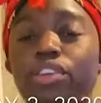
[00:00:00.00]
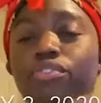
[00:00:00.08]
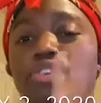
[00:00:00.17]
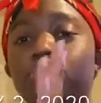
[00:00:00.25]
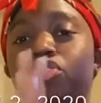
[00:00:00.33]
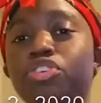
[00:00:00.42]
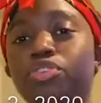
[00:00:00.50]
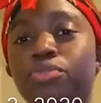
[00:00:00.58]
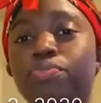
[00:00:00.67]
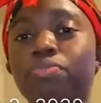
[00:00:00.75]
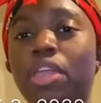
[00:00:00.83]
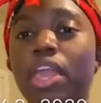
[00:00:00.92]
if you're new,
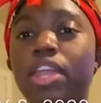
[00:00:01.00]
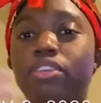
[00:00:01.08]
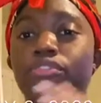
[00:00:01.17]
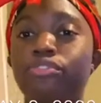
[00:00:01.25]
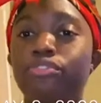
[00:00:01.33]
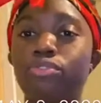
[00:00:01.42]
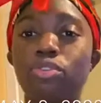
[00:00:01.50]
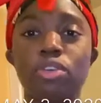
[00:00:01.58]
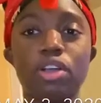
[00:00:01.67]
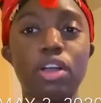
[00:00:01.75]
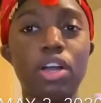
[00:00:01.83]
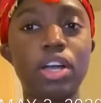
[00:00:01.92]
and if
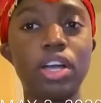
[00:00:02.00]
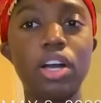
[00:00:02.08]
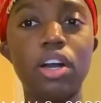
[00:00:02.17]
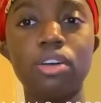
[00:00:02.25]
you're a